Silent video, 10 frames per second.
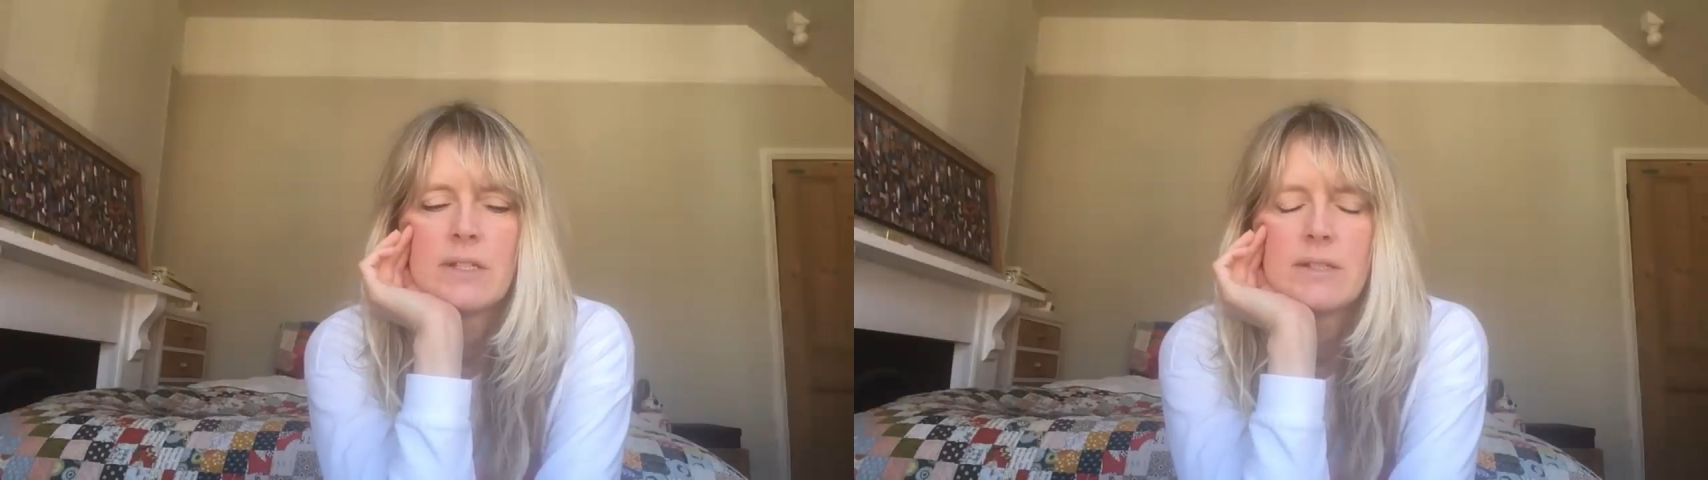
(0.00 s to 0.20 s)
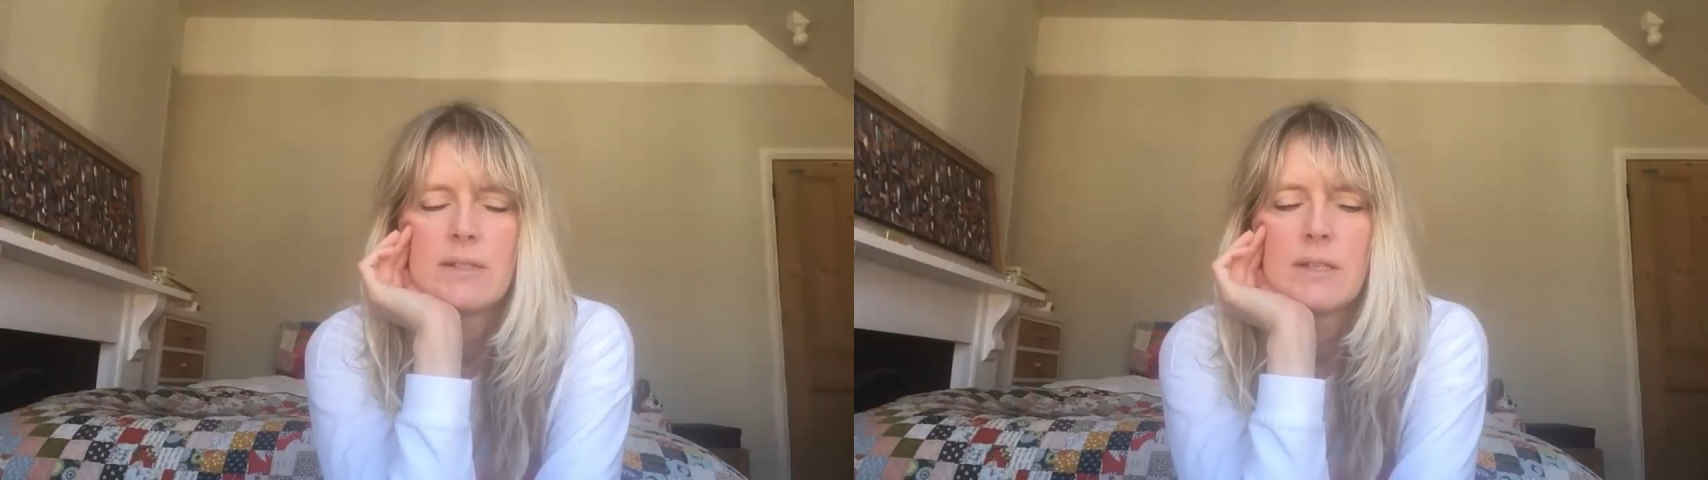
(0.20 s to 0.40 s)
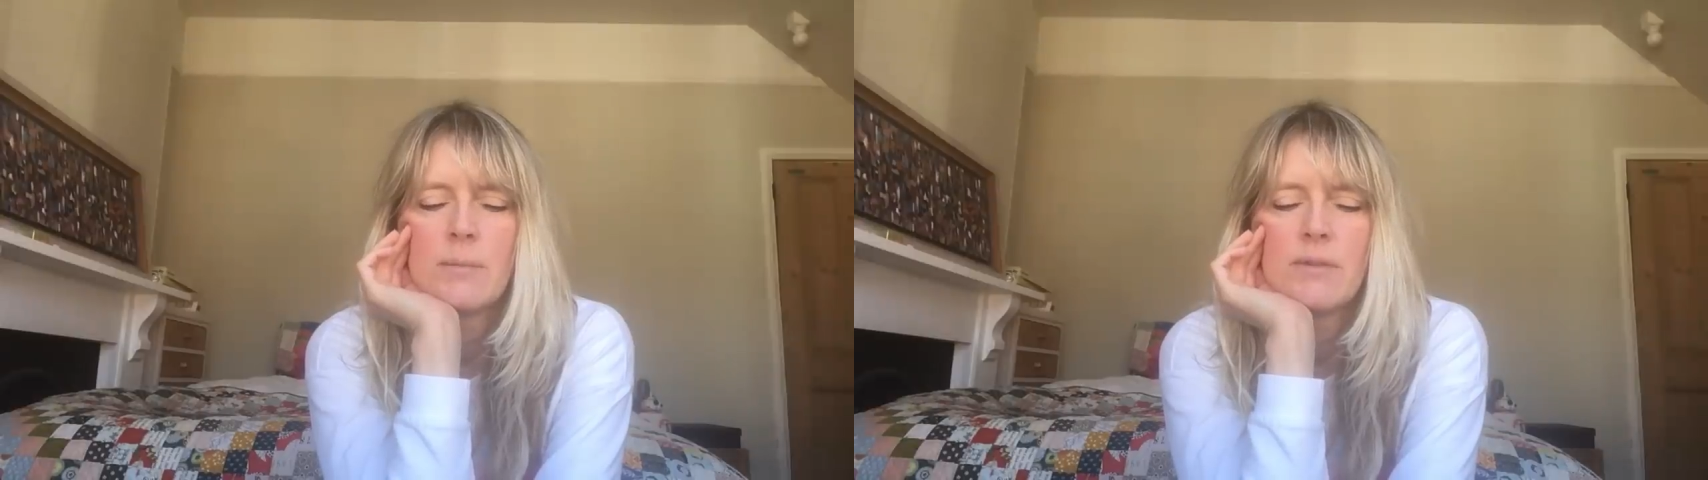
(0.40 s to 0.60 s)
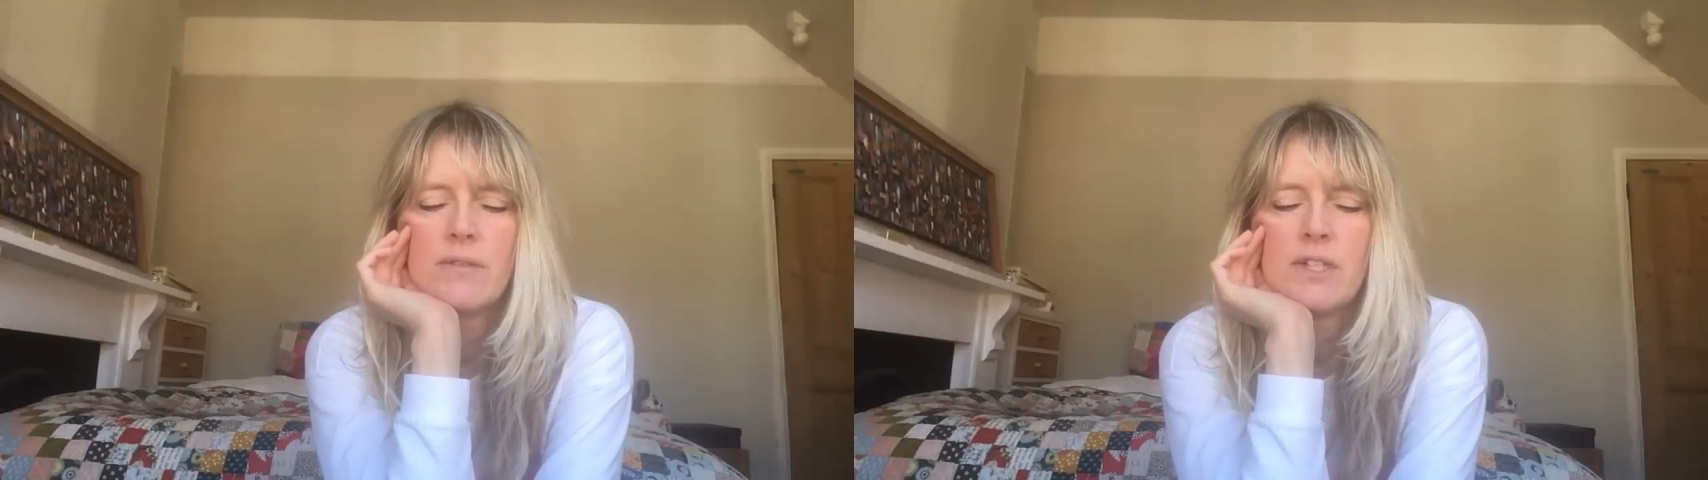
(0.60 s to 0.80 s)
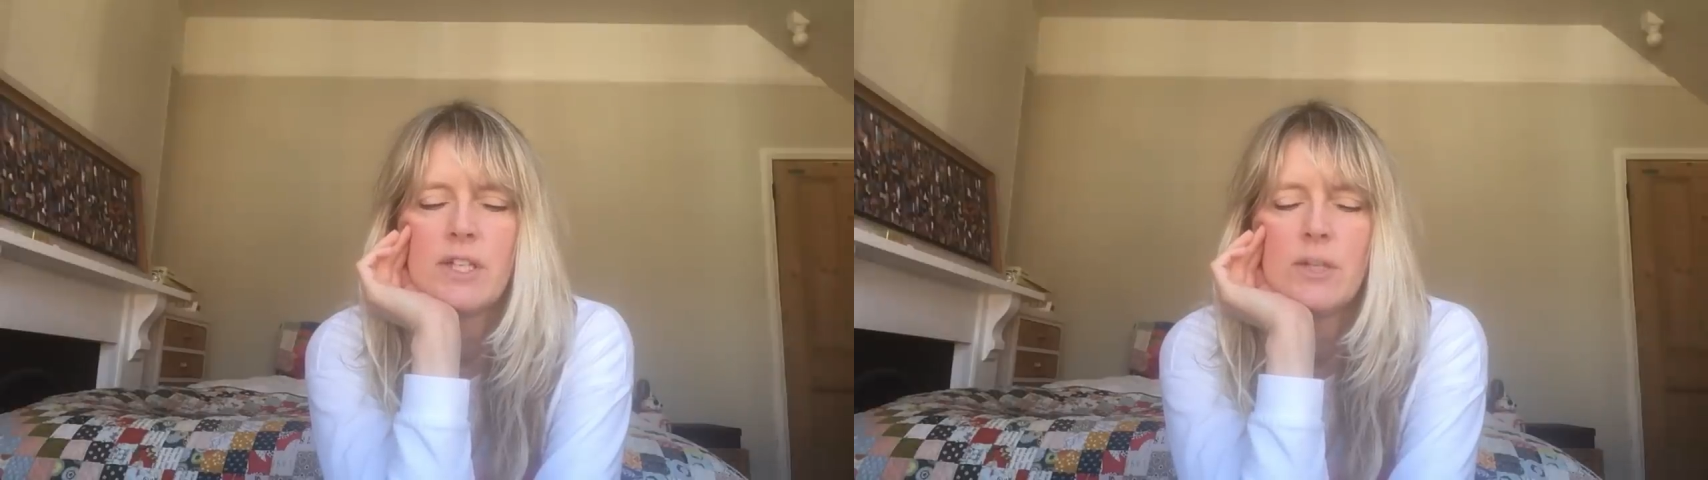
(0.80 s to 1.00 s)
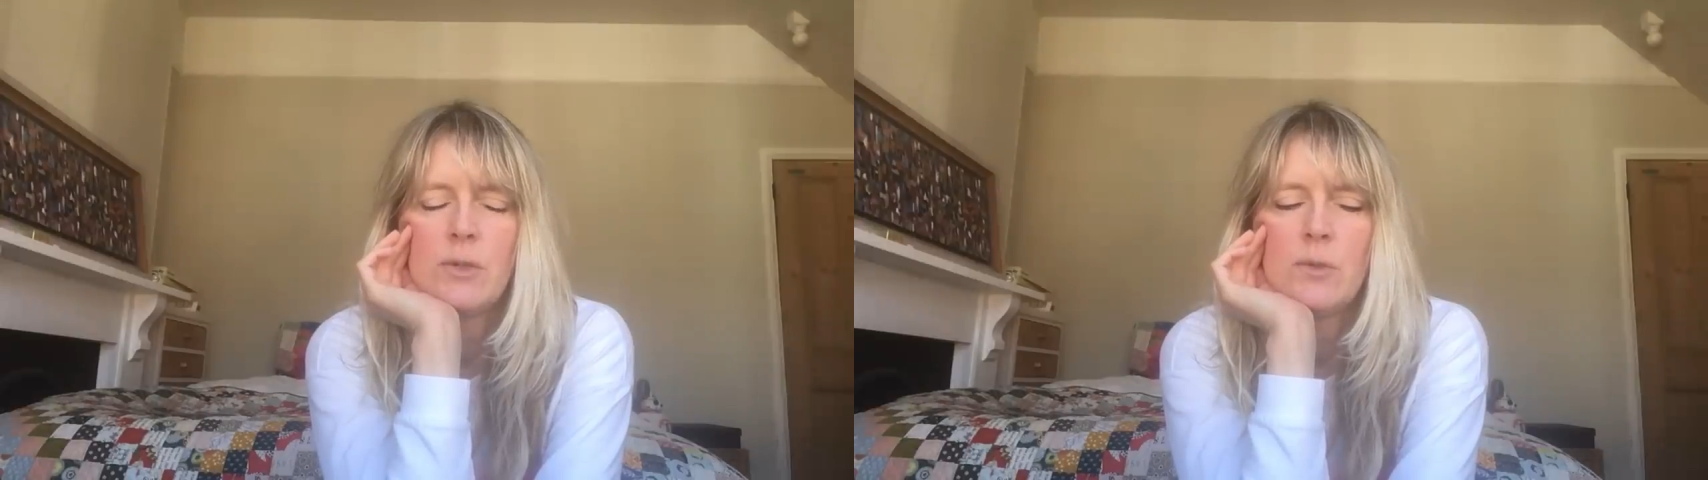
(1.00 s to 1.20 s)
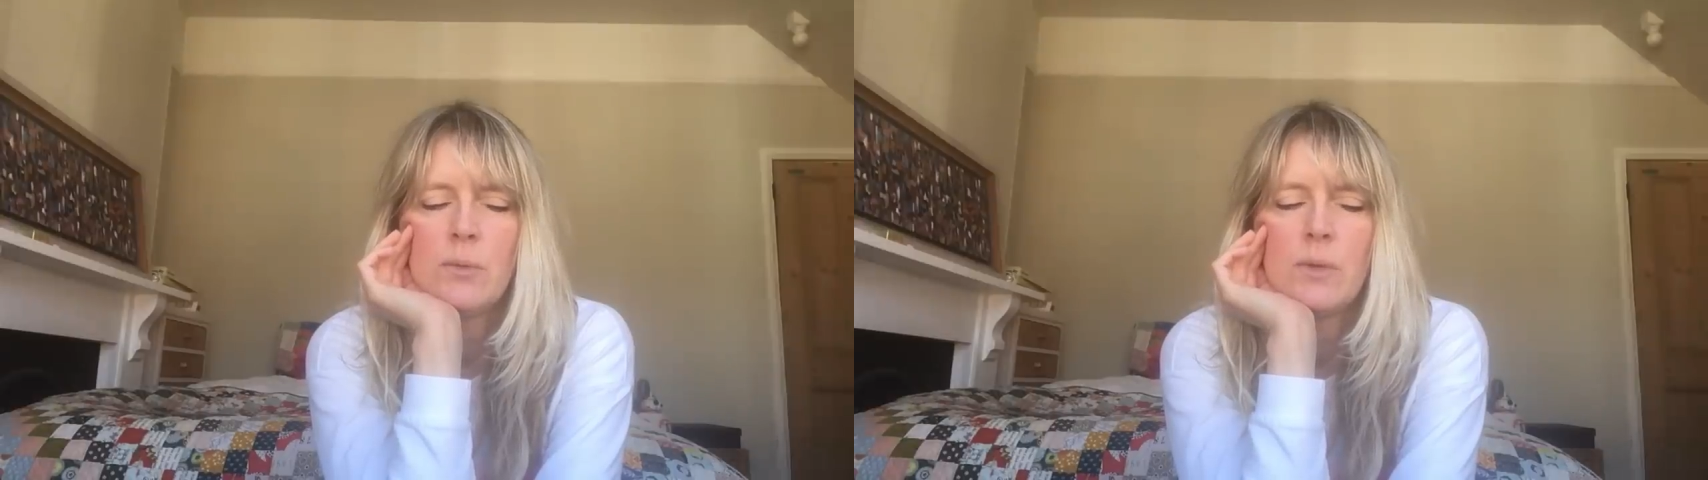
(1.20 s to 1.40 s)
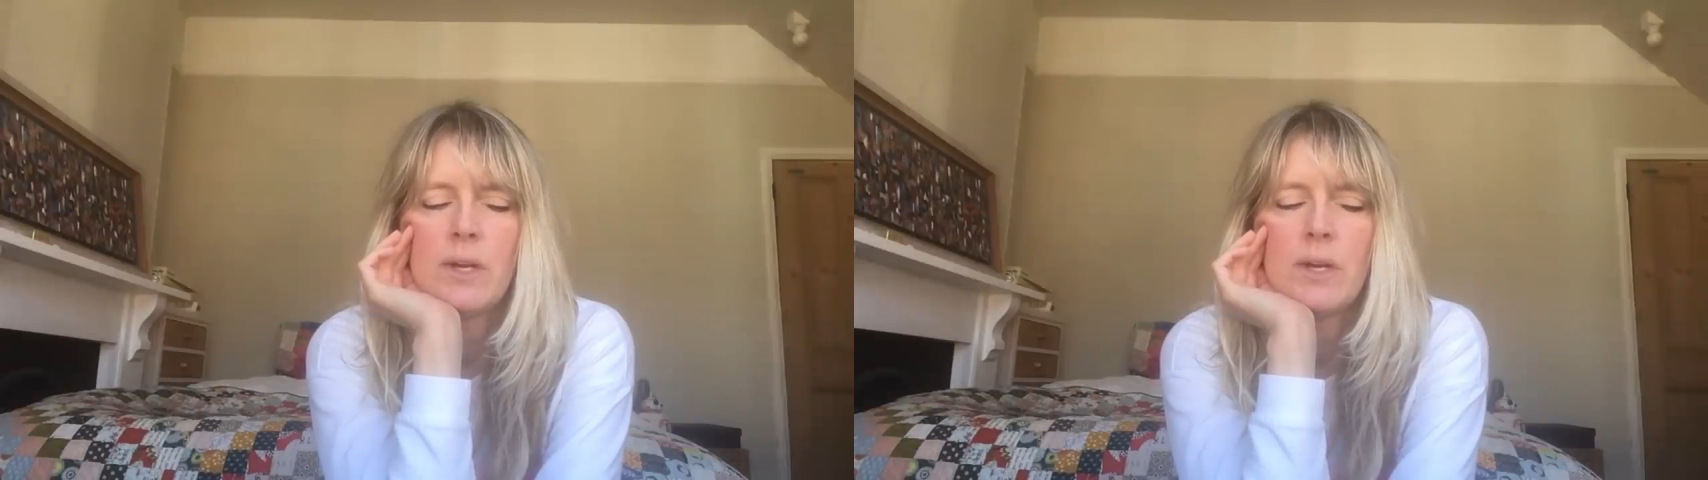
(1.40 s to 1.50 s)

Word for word: Some of you